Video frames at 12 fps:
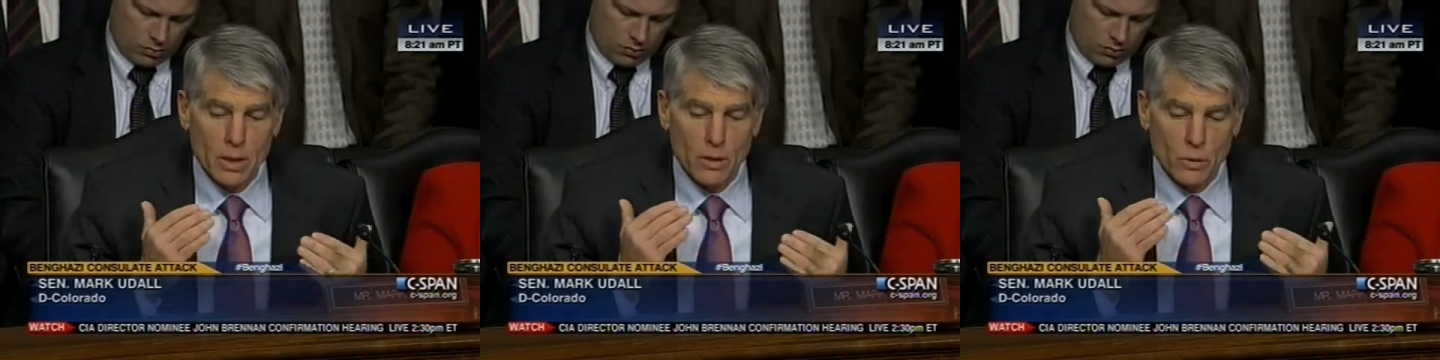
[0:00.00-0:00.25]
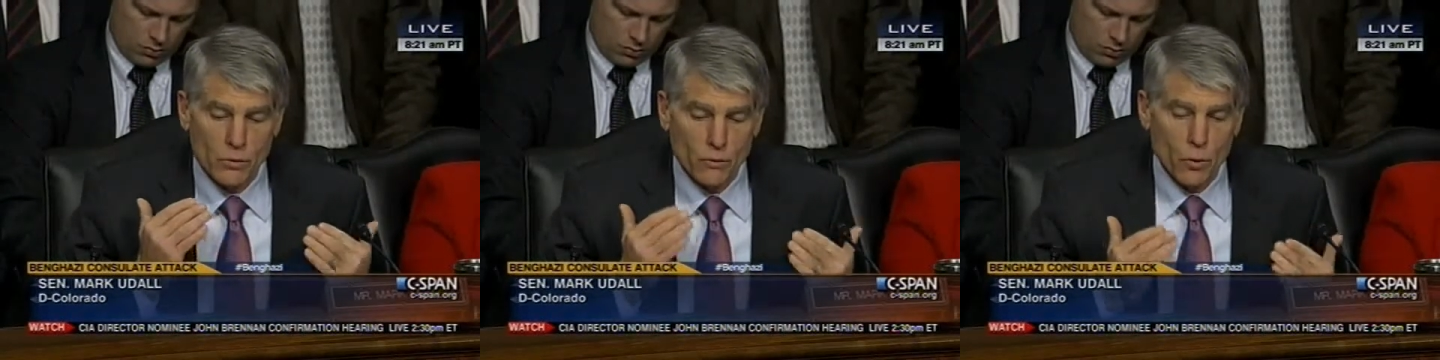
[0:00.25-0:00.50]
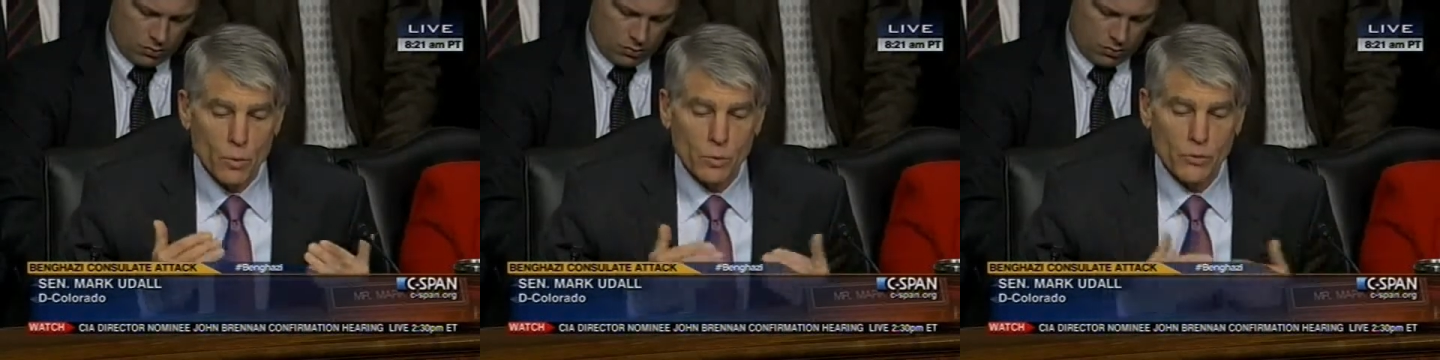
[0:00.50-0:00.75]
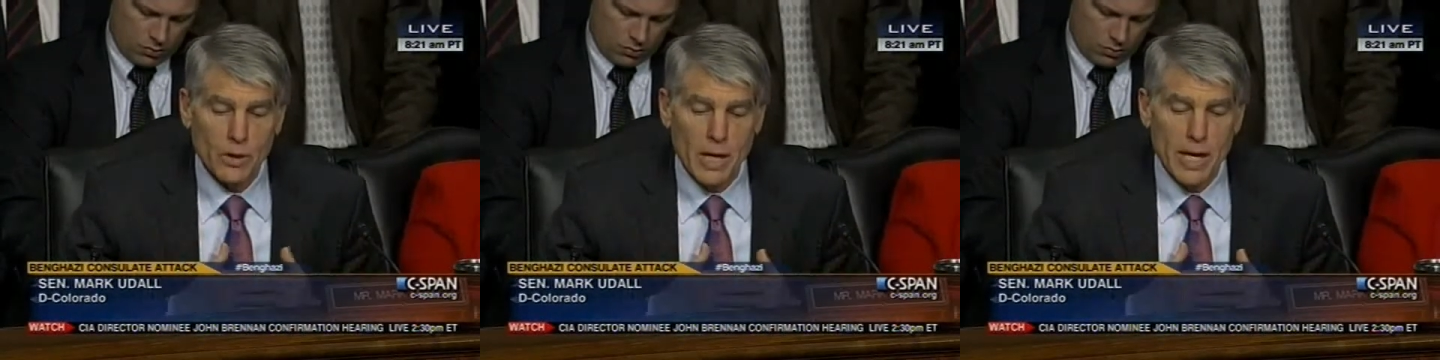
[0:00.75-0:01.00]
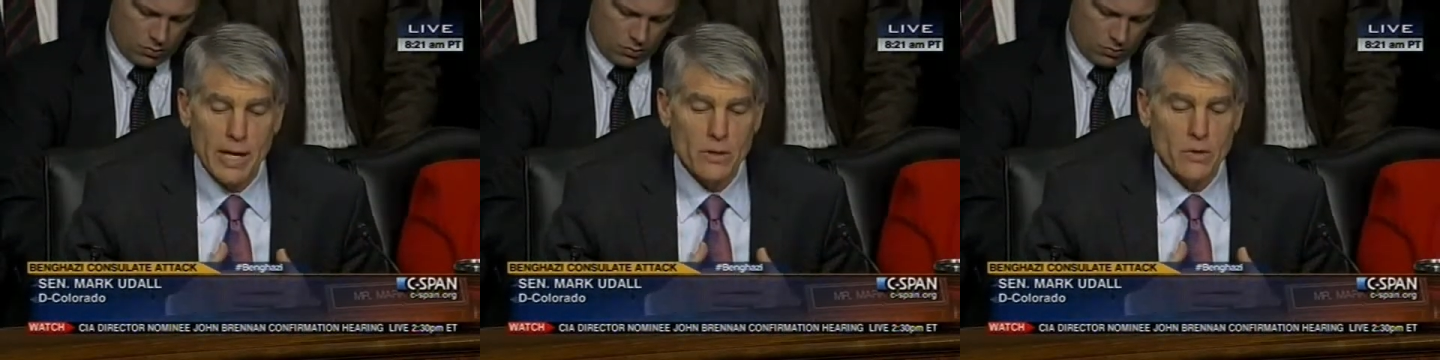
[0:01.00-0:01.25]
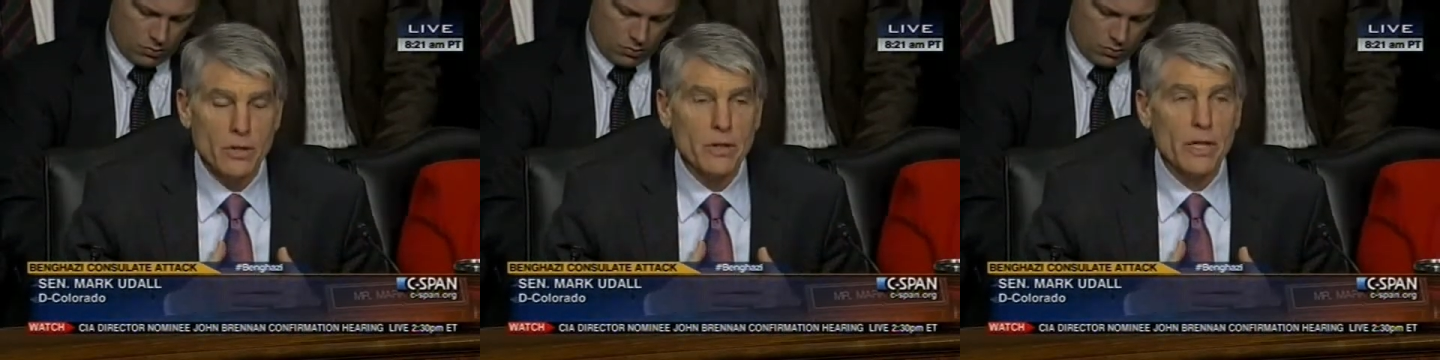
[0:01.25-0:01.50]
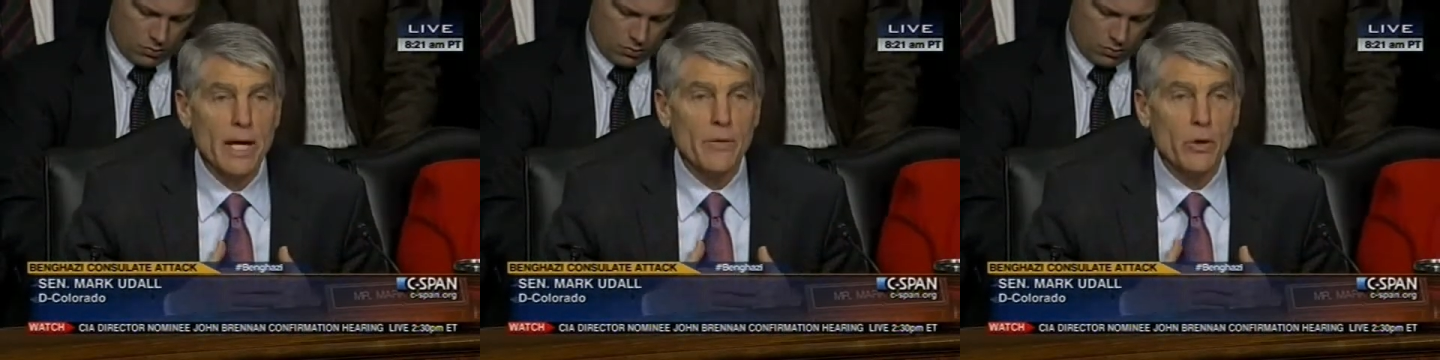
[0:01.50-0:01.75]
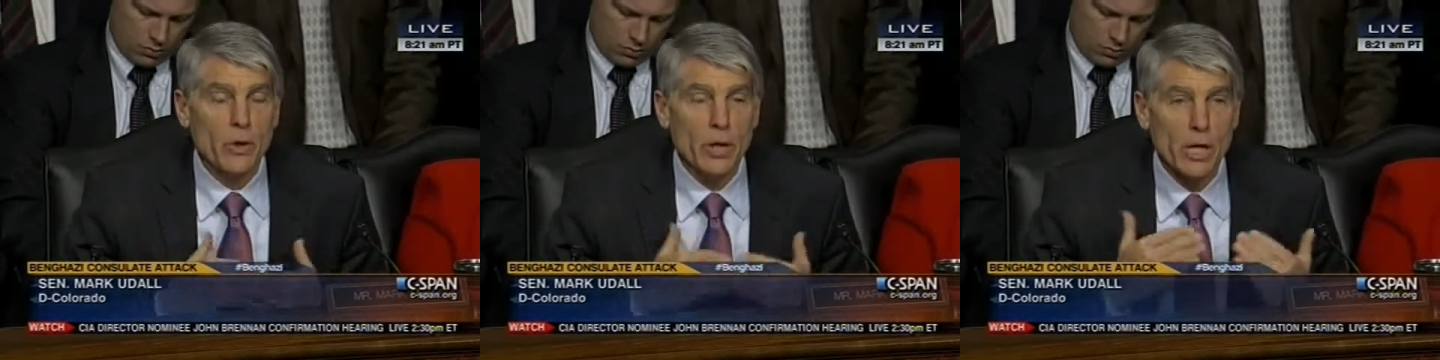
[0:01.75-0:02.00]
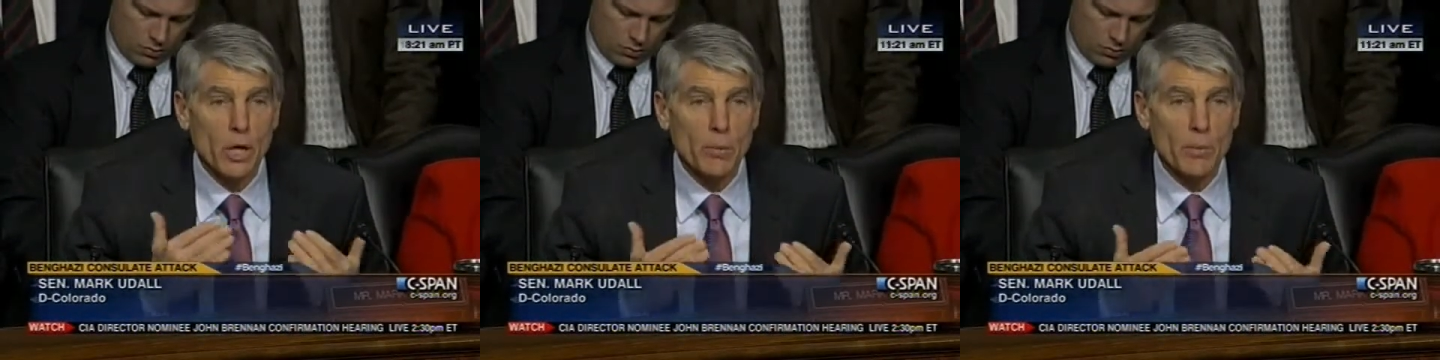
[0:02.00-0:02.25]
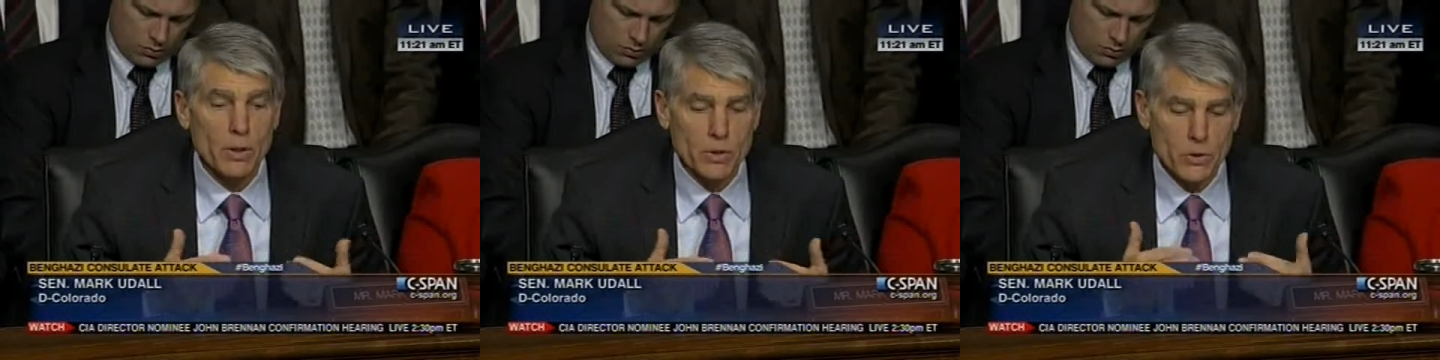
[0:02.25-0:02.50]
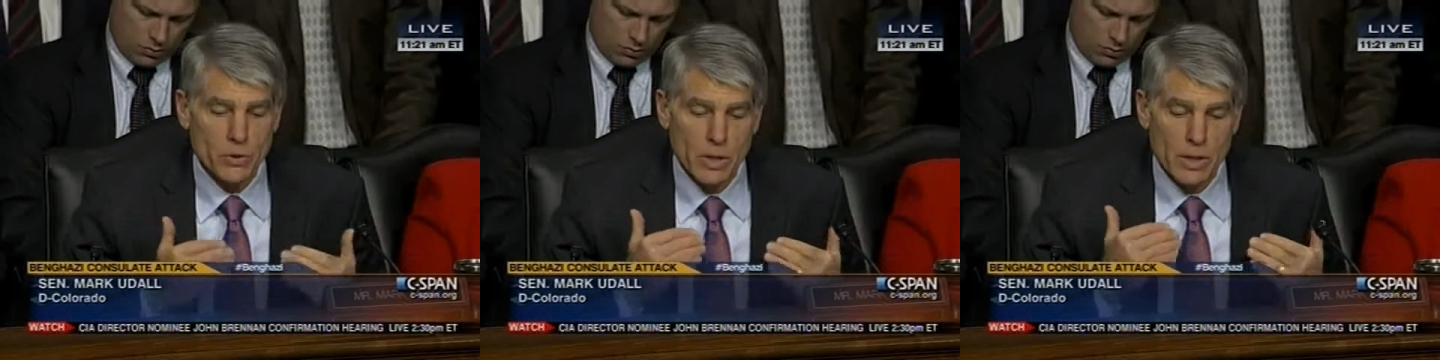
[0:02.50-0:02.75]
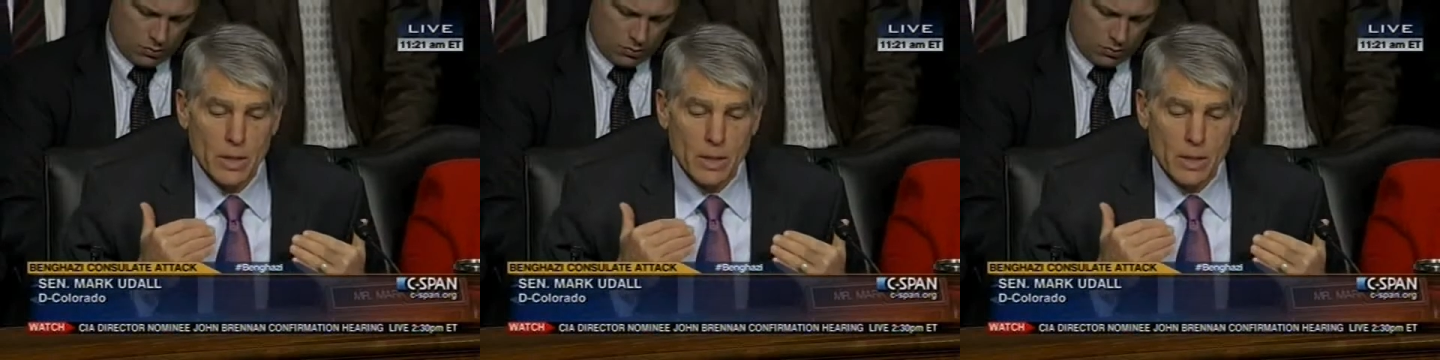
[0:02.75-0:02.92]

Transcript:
Speaker 1: uh, those formal ties, and how they're going to help us